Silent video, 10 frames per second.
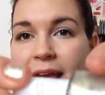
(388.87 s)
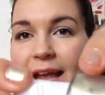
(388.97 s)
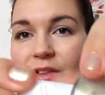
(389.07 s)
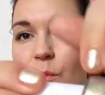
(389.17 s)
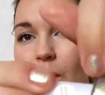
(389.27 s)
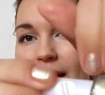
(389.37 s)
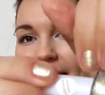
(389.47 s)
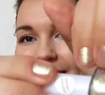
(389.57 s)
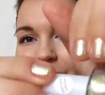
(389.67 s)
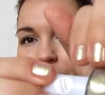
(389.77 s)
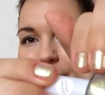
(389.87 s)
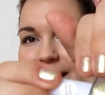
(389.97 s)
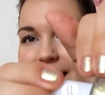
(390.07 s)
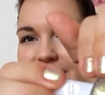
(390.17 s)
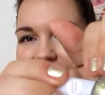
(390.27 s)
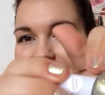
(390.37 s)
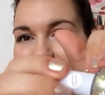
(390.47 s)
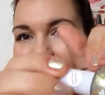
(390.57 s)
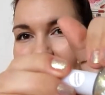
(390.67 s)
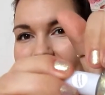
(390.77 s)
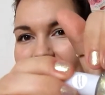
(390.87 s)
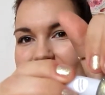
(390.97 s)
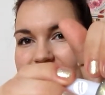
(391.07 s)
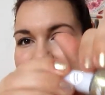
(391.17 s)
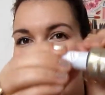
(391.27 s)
it's what I have on my nails today and